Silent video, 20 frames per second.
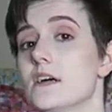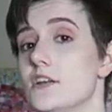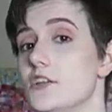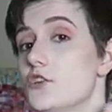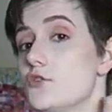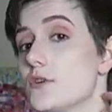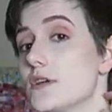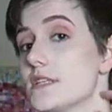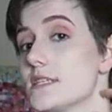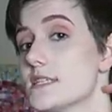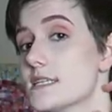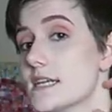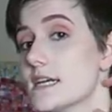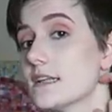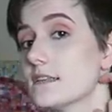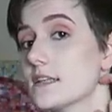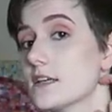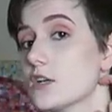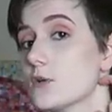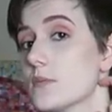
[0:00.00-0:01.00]
You can see
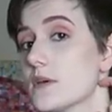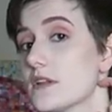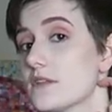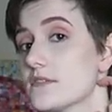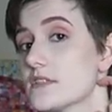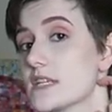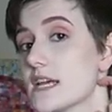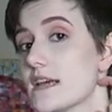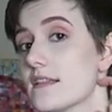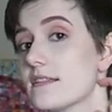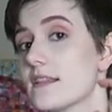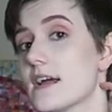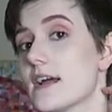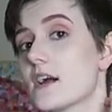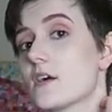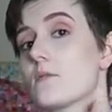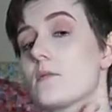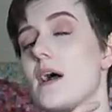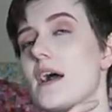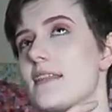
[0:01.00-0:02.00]
a little bit of skin
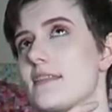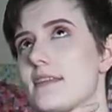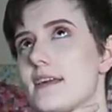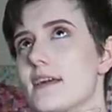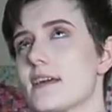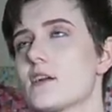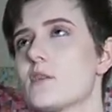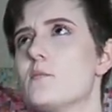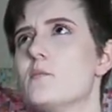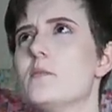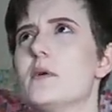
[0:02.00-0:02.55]
there, I think,